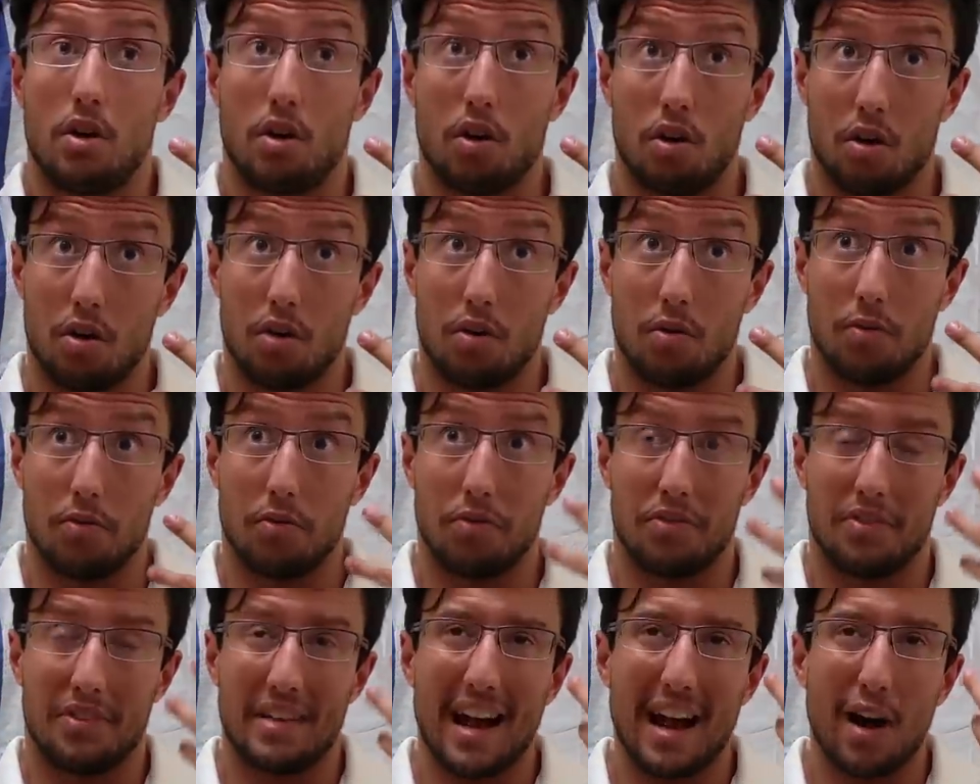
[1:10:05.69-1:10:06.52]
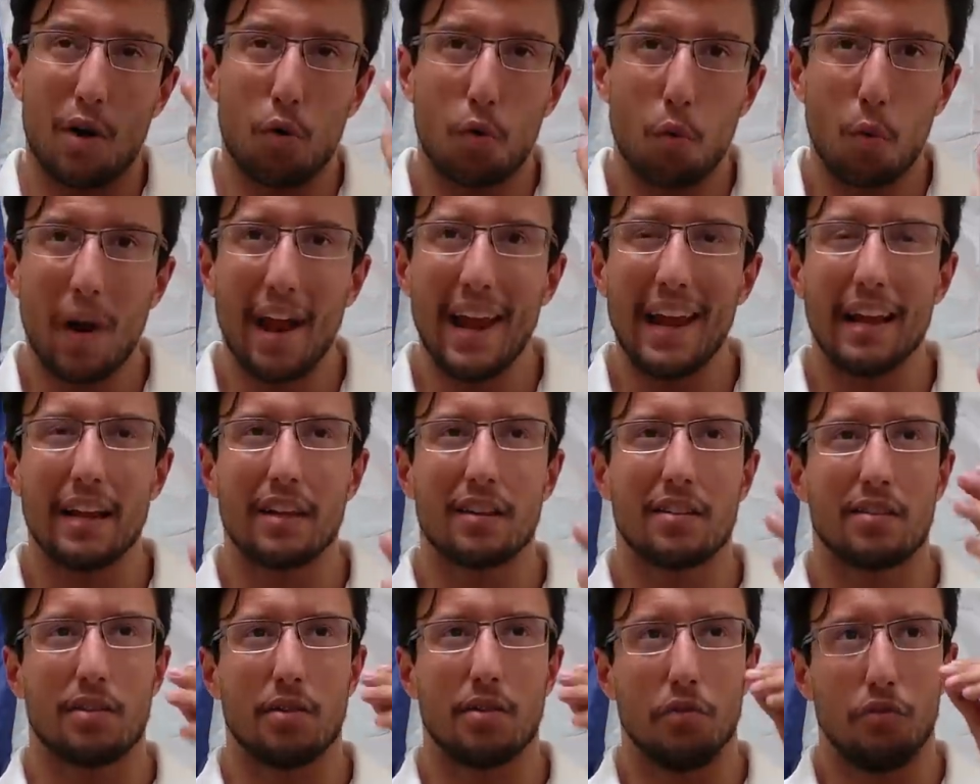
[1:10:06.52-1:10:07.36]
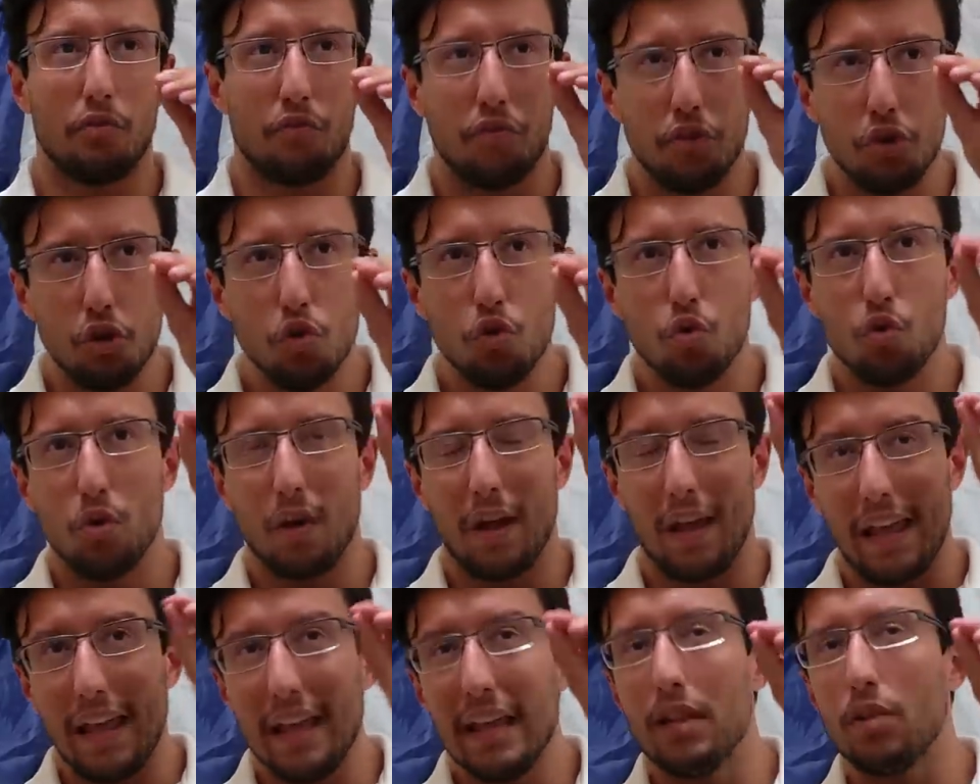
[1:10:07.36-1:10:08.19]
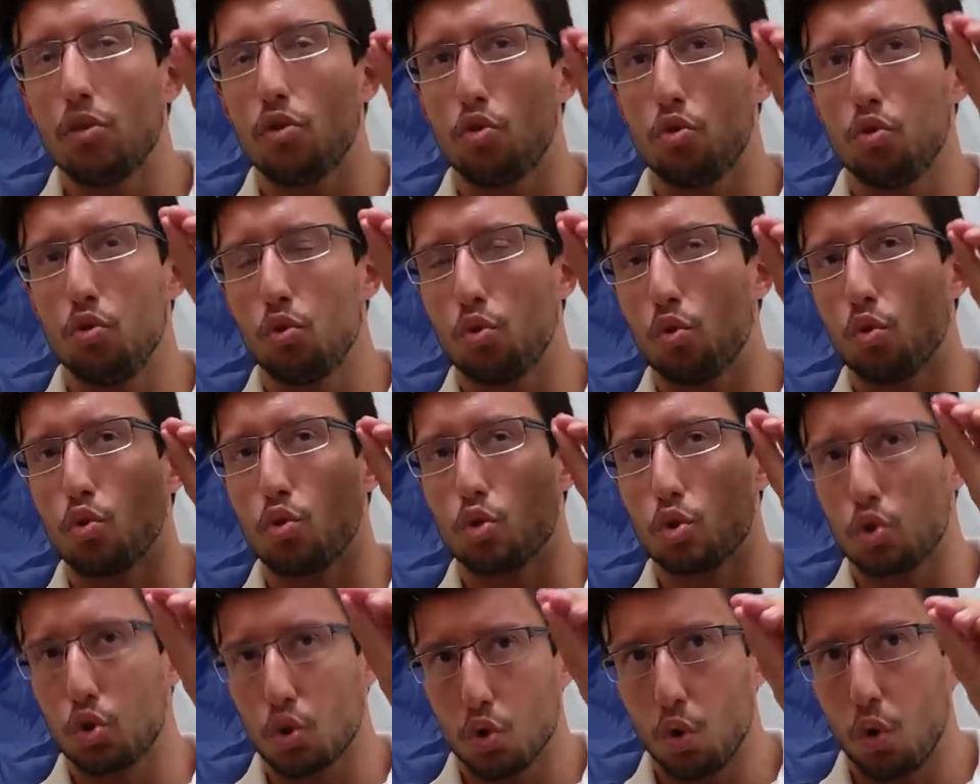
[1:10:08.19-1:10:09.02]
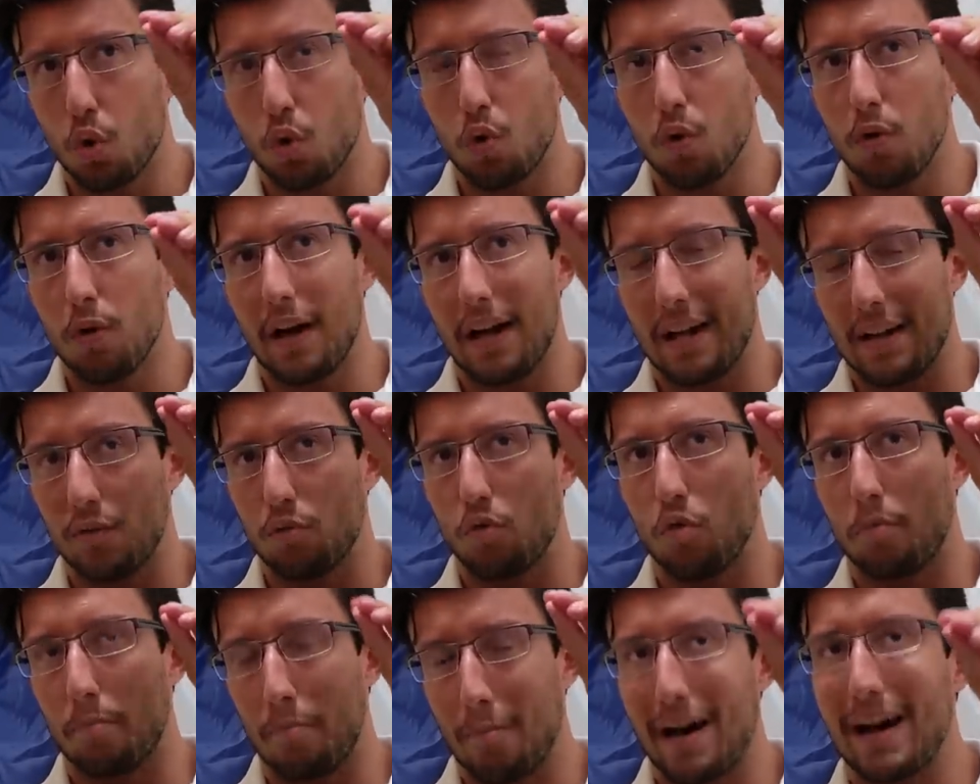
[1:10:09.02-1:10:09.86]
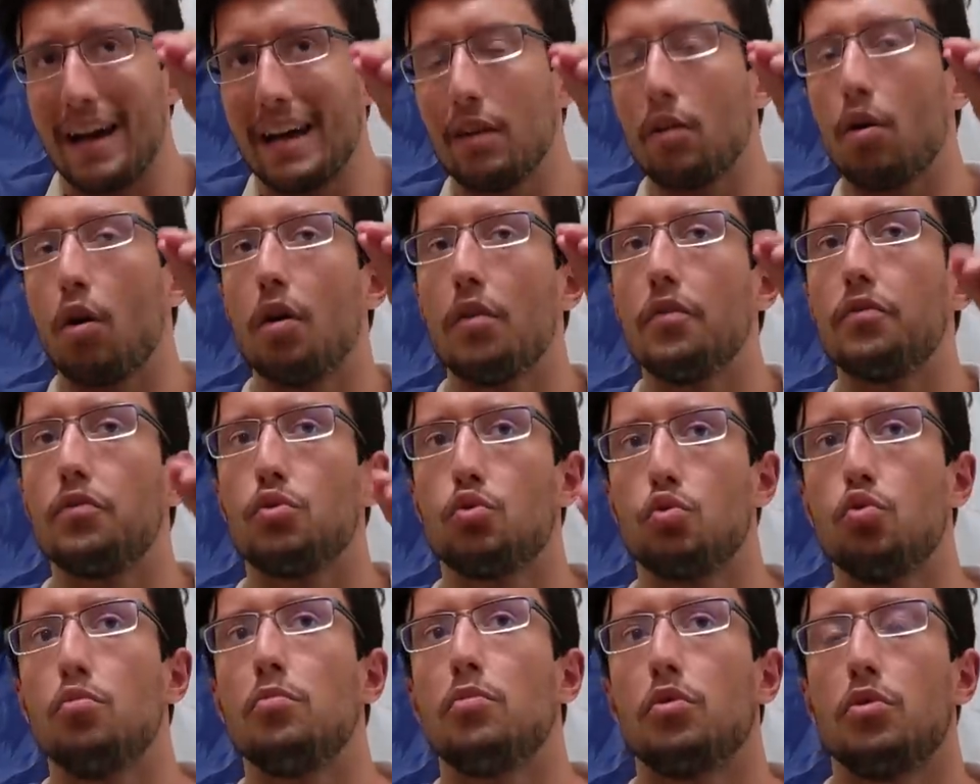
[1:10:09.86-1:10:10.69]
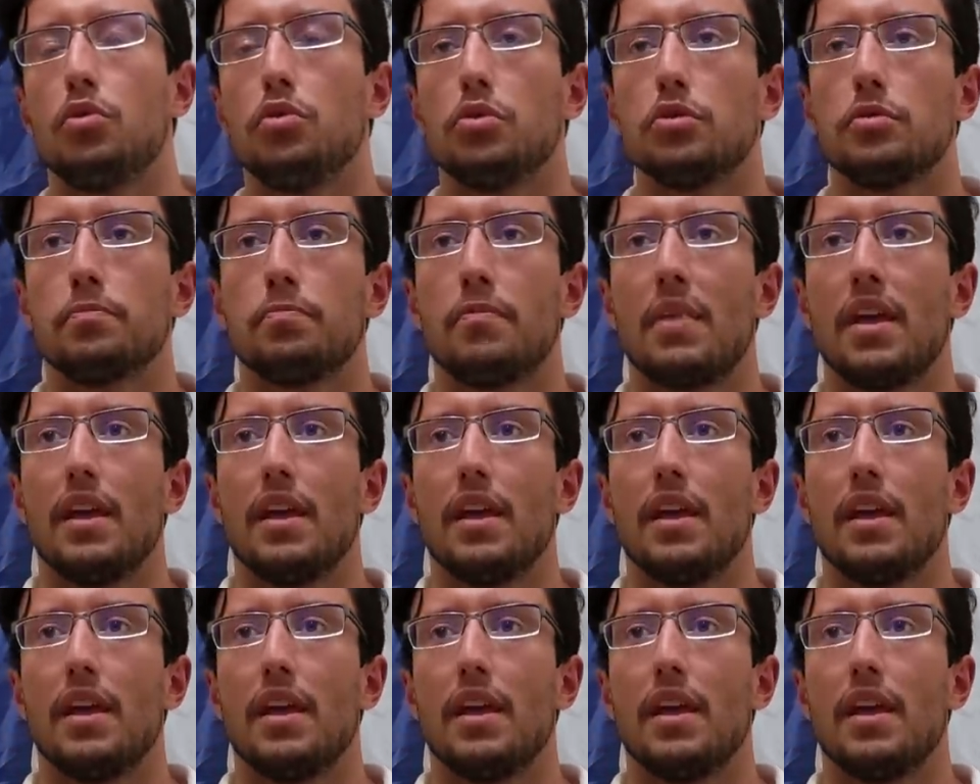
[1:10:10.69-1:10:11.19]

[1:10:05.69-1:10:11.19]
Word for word: a direct view into the soul and the mind of Zoomers